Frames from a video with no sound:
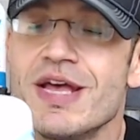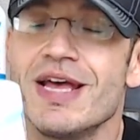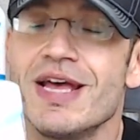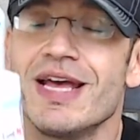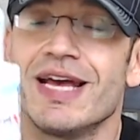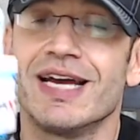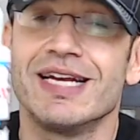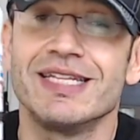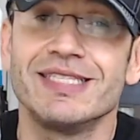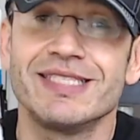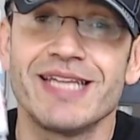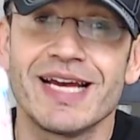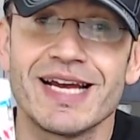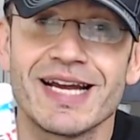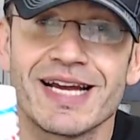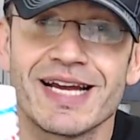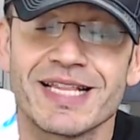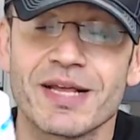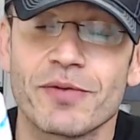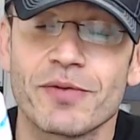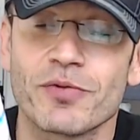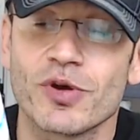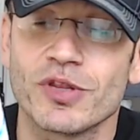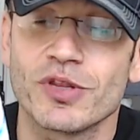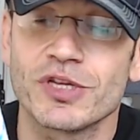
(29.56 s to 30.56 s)
And then
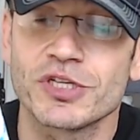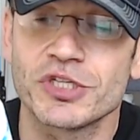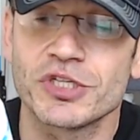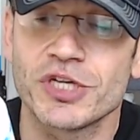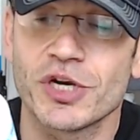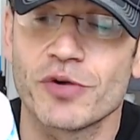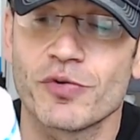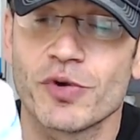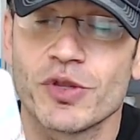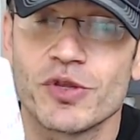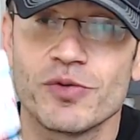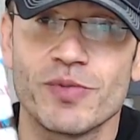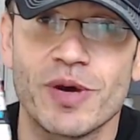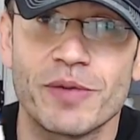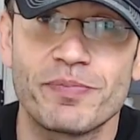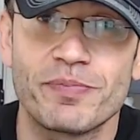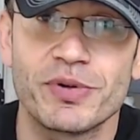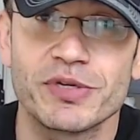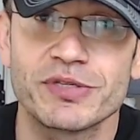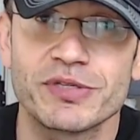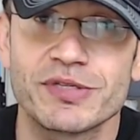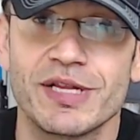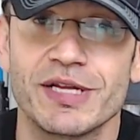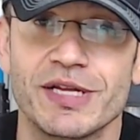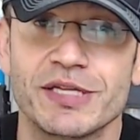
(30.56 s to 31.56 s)
I'm gonna share with you my
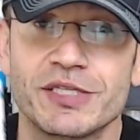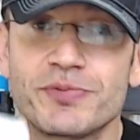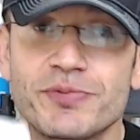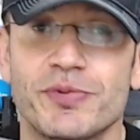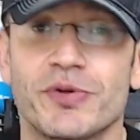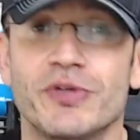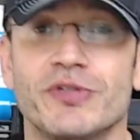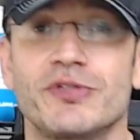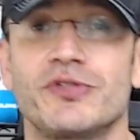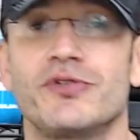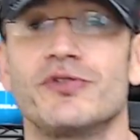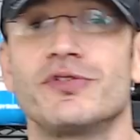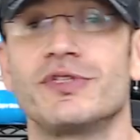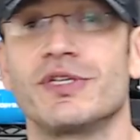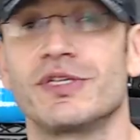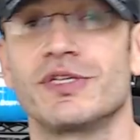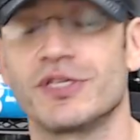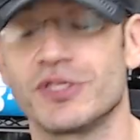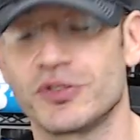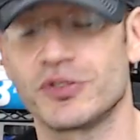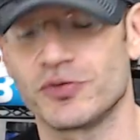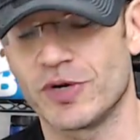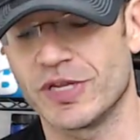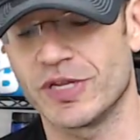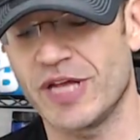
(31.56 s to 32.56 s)
personal experience using
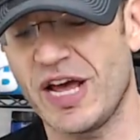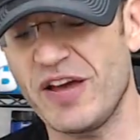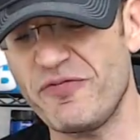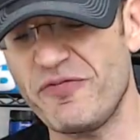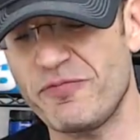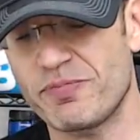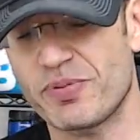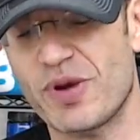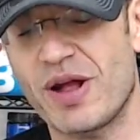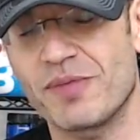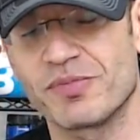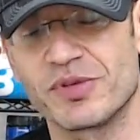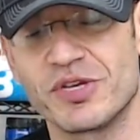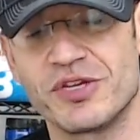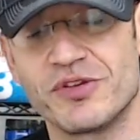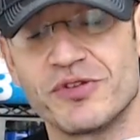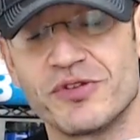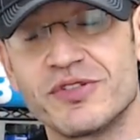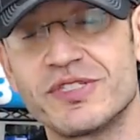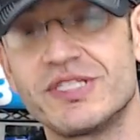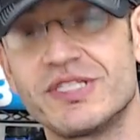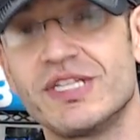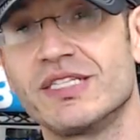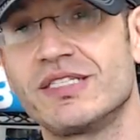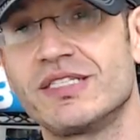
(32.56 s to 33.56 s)
this one. I've probably
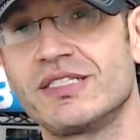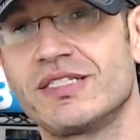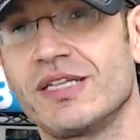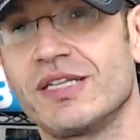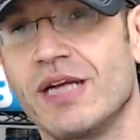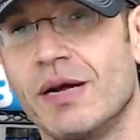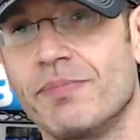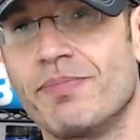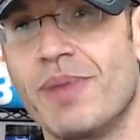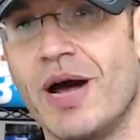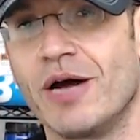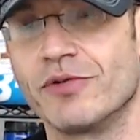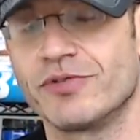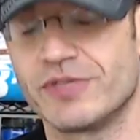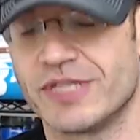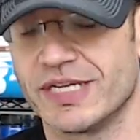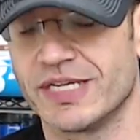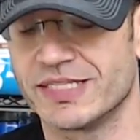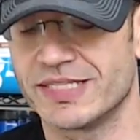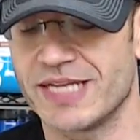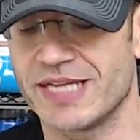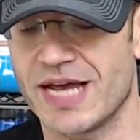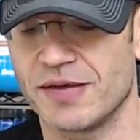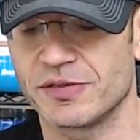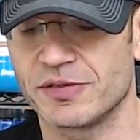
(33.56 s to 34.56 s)
used this about
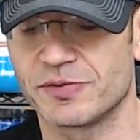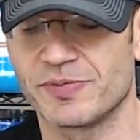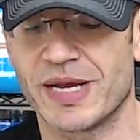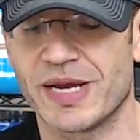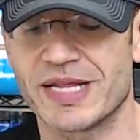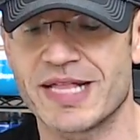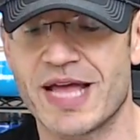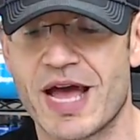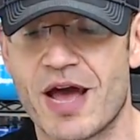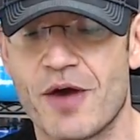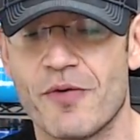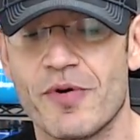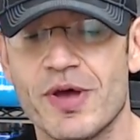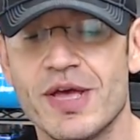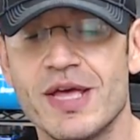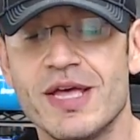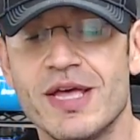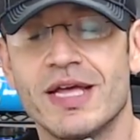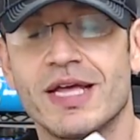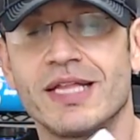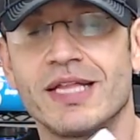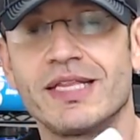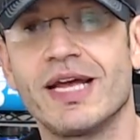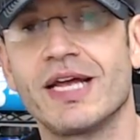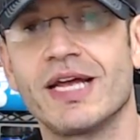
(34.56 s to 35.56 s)
10 times by now.
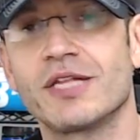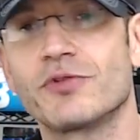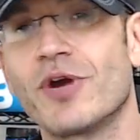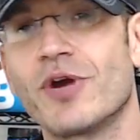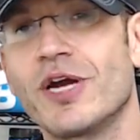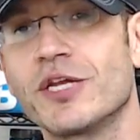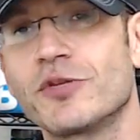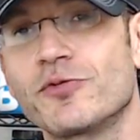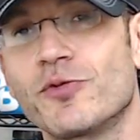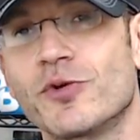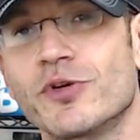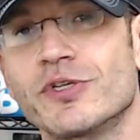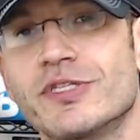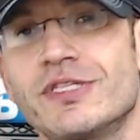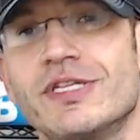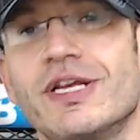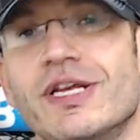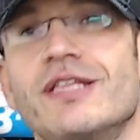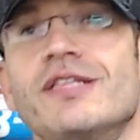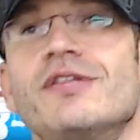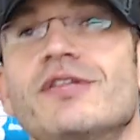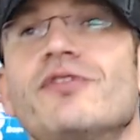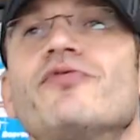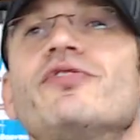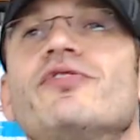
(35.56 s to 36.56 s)
And then right towards the
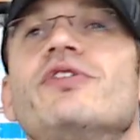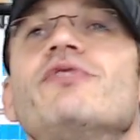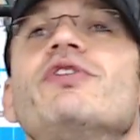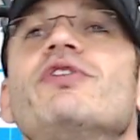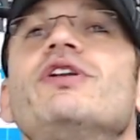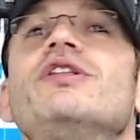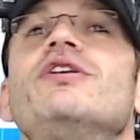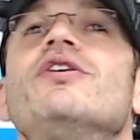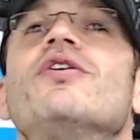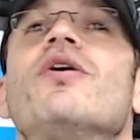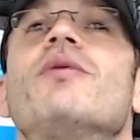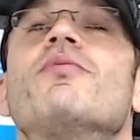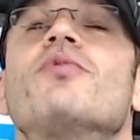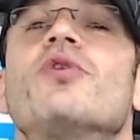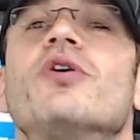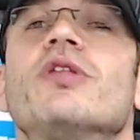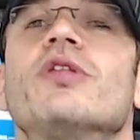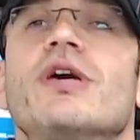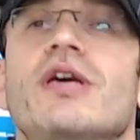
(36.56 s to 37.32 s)
end of the video, I'm gonna